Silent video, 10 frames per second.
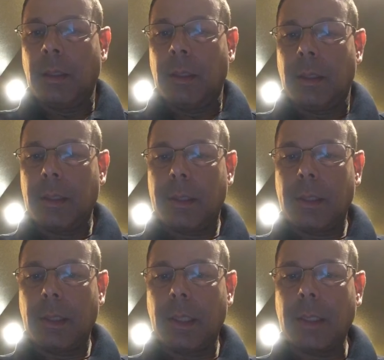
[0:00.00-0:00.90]

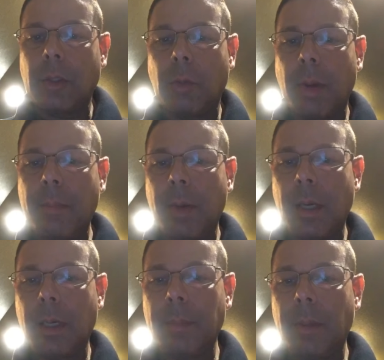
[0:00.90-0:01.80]
I told my
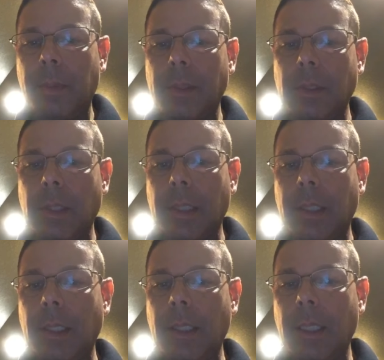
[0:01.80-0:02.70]
mom it was
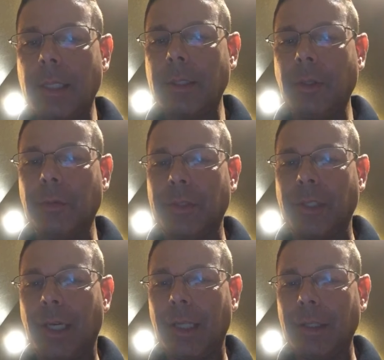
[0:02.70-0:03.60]
lucky silver
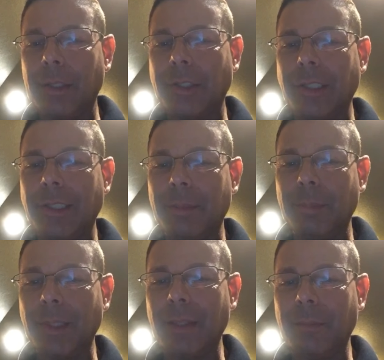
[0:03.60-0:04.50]
dollar. She didn't
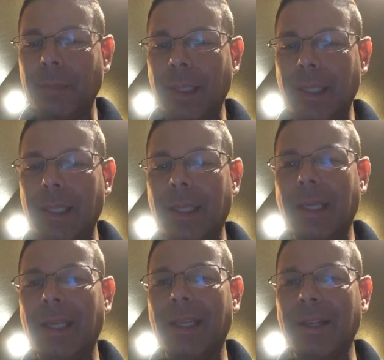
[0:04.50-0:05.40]
believe me.
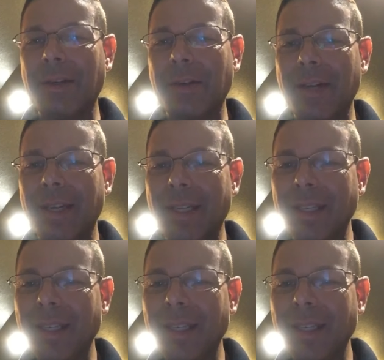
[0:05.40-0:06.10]
All right.